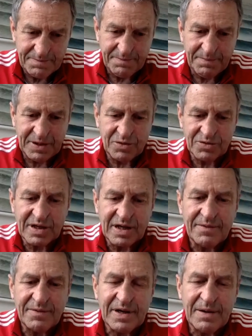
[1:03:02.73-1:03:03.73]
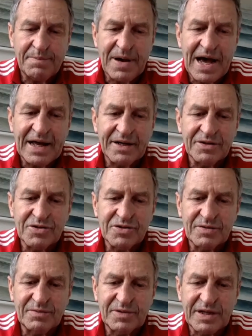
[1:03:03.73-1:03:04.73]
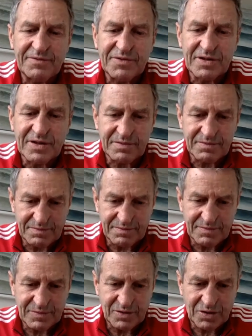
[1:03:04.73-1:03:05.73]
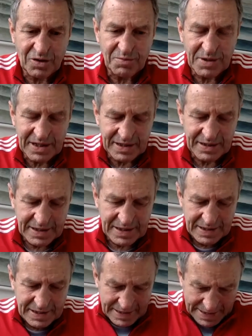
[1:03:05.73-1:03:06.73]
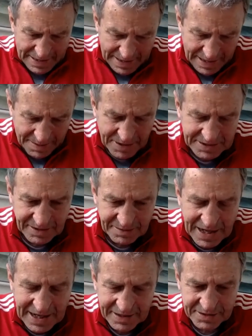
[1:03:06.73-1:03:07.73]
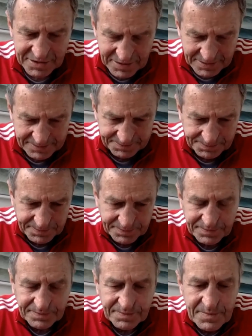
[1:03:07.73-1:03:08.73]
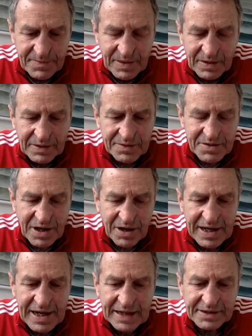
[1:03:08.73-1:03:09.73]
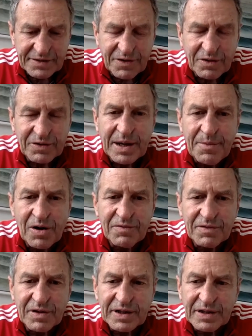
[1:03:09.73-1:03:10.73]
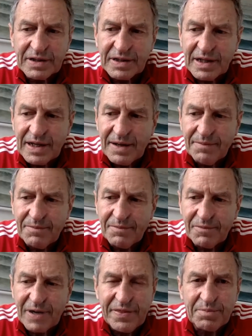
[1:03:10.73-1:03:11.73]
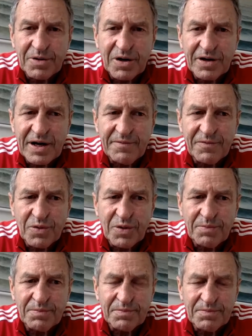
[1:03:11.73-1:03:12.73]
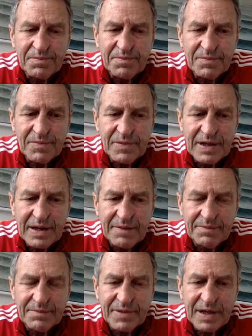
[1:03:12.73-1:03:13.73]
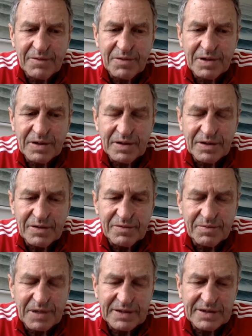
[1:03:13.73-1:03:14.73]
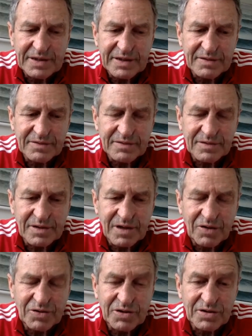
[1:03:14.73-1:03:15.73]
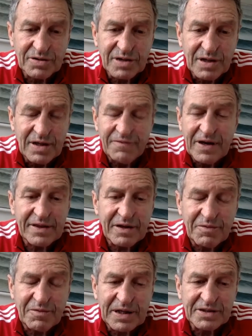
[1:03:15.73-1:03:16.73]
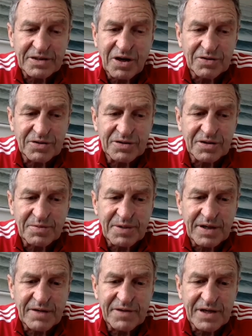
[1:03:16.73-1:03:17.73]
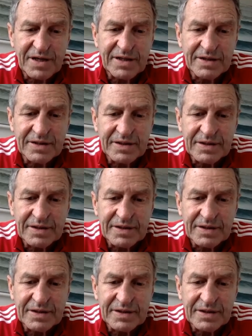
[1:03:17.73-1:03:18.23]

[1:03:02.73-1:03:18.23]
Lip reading: Because they're partners, Chiefs and Kobe are basically partners. So he asked if I'd come over and run the program for them. They were replacing coaches. In fact, they'd replace coaches just about every year.